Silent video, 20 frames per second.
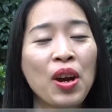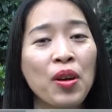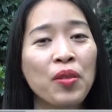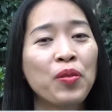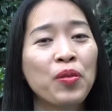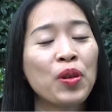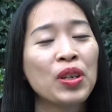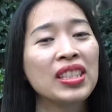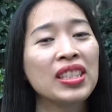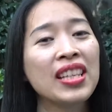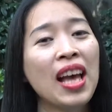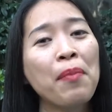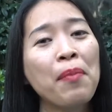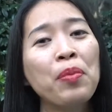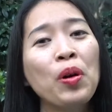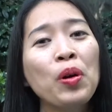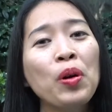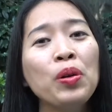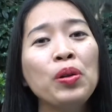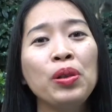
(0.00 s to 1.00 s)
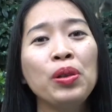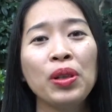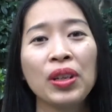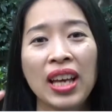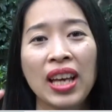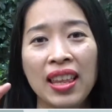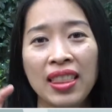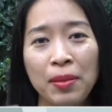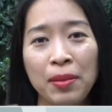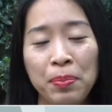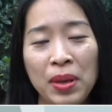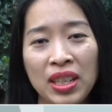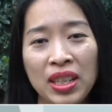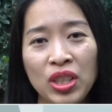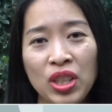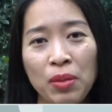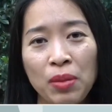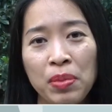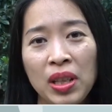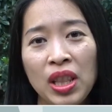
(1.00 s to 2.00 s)
For example, look at the
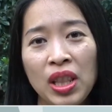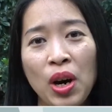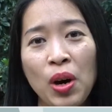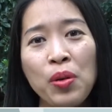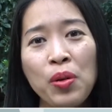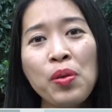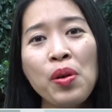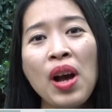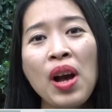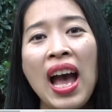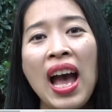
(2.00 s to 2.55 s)
picture below.